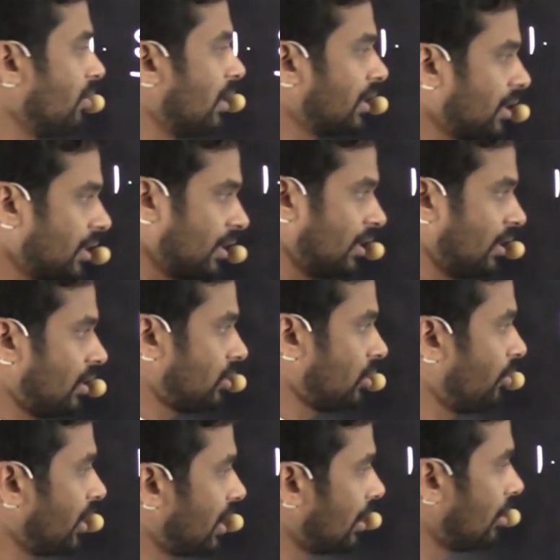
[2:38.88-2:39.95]
one thing here,
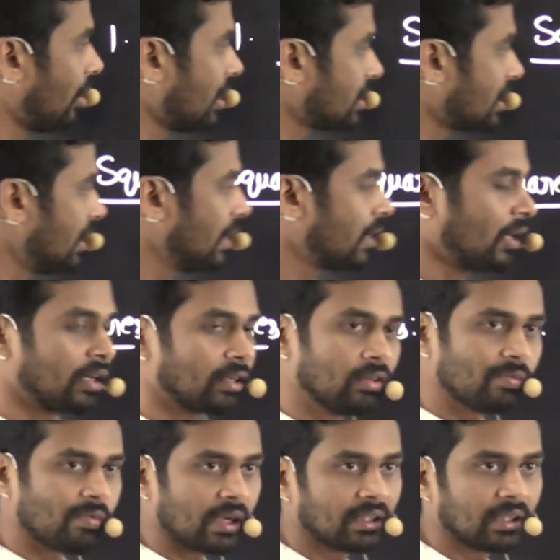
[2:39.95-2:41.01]
so we can logically
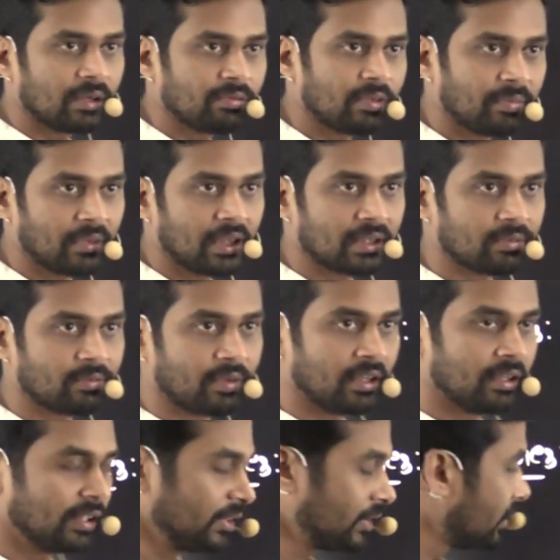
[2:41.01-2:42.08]
conclude one thing from this
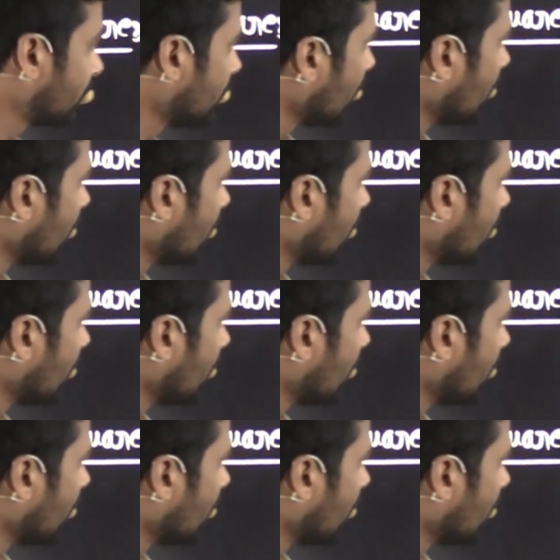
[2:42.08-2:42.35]
figures.